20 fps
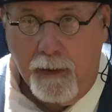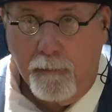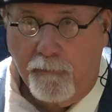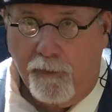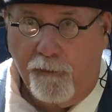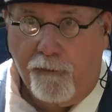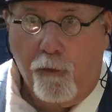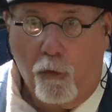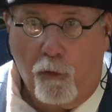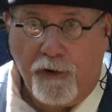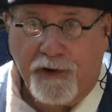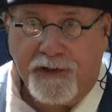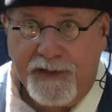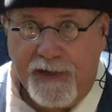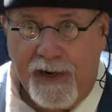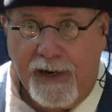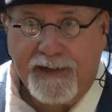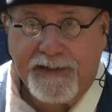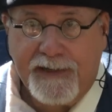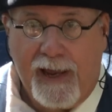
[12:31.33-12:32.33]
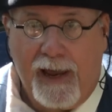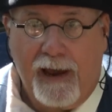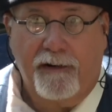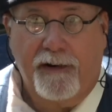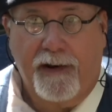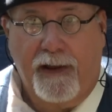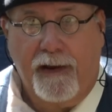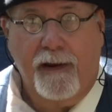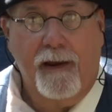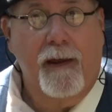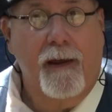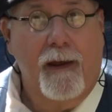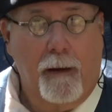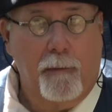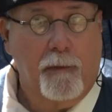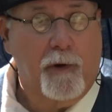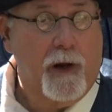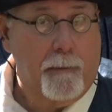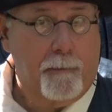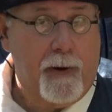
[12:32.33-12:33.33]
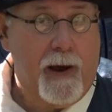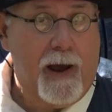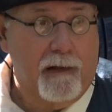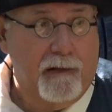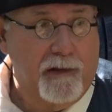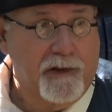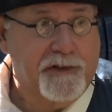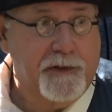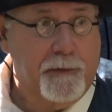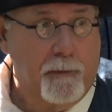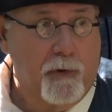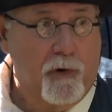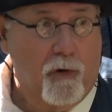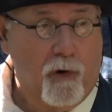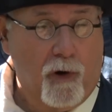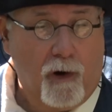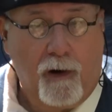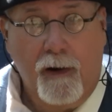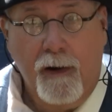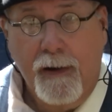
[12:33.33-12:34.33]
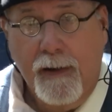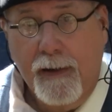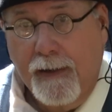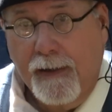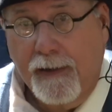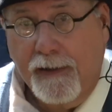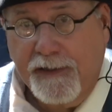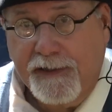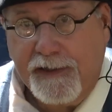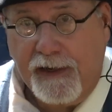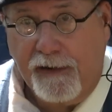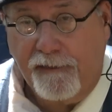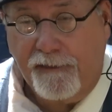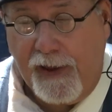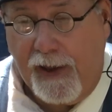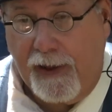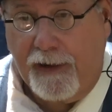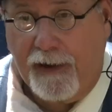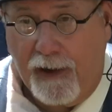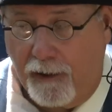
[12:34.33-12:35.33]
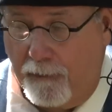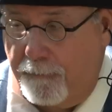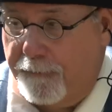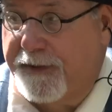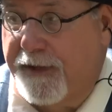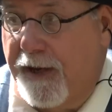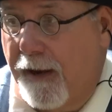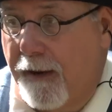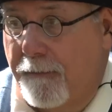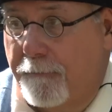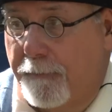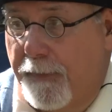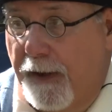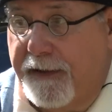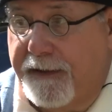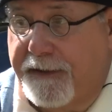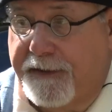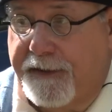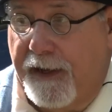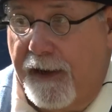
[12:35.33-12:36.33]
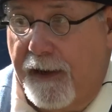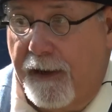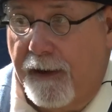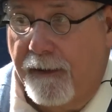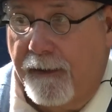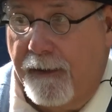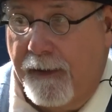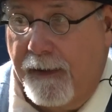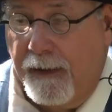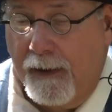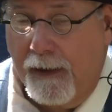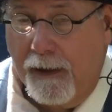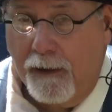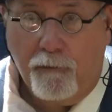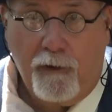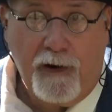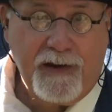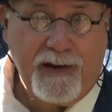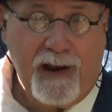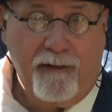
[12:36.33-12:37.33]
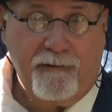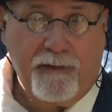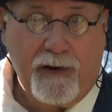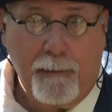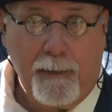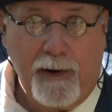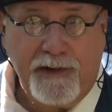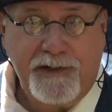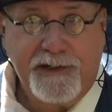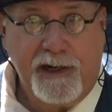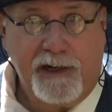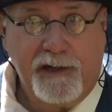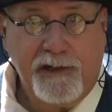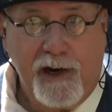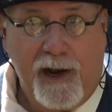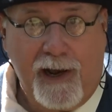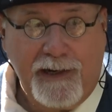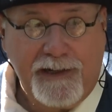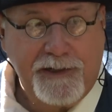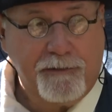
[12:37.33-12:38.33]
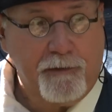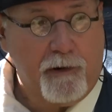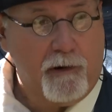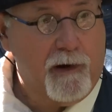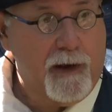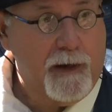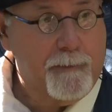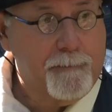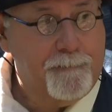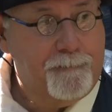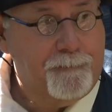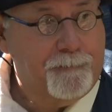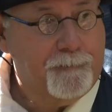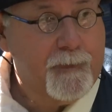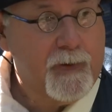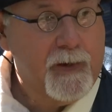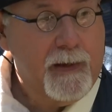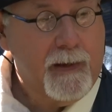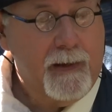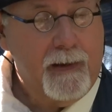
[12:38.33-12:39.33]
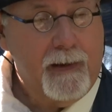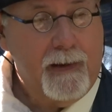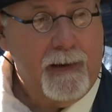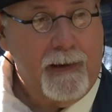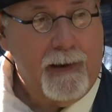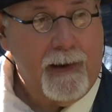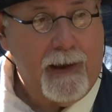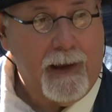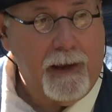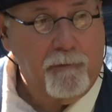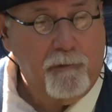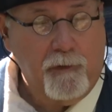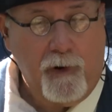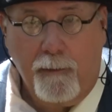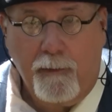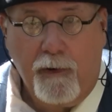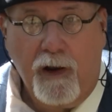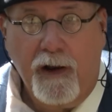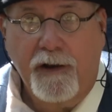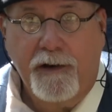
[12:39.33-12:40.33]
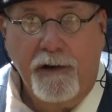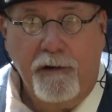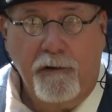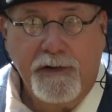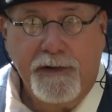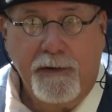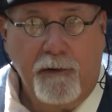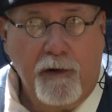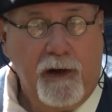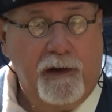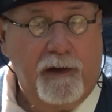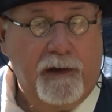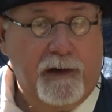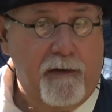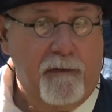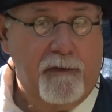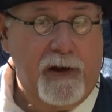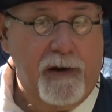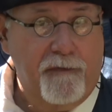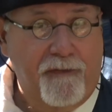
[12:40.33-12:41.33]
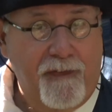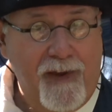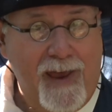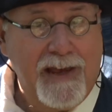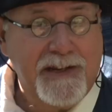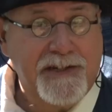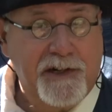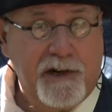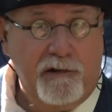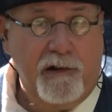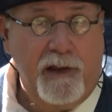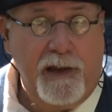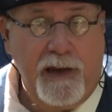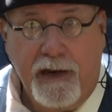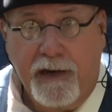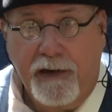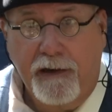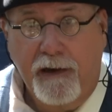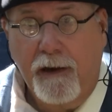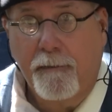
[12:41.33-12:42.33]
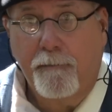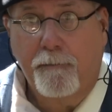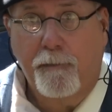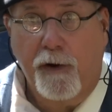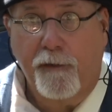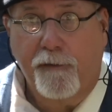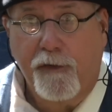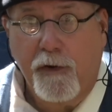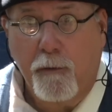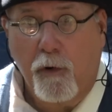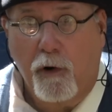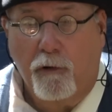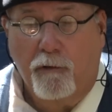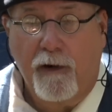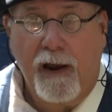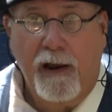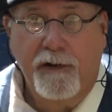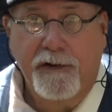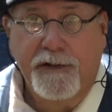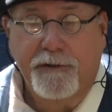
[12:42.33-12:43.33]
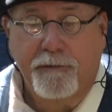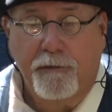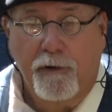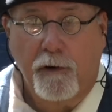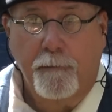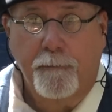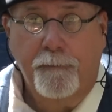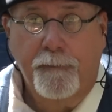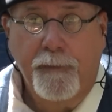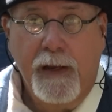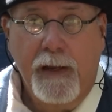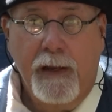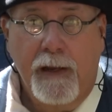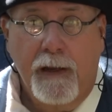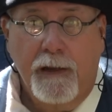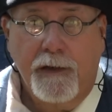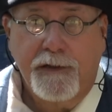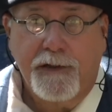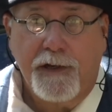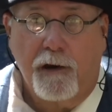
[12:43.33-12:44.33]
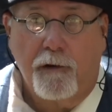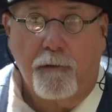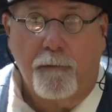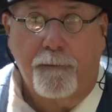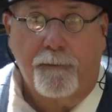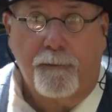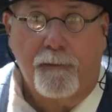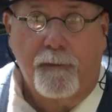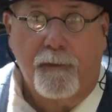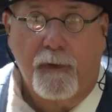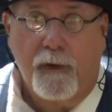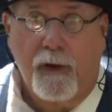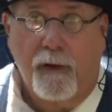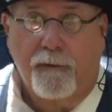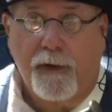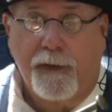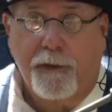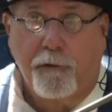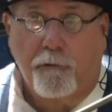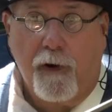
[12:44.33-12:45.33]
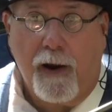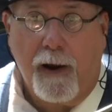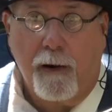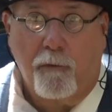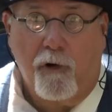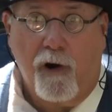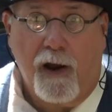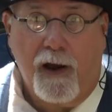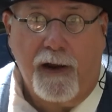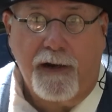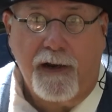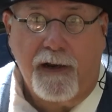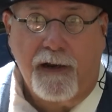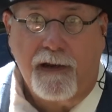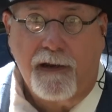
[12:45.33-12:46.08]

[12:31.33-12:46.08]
before its next outing, I'm going to polish the bore, see if that helps. But right now I've got about six shots through it. And what I'm going to do is I'm going to give it a fast clean, put a few more rounds through. So I've got the ramrod,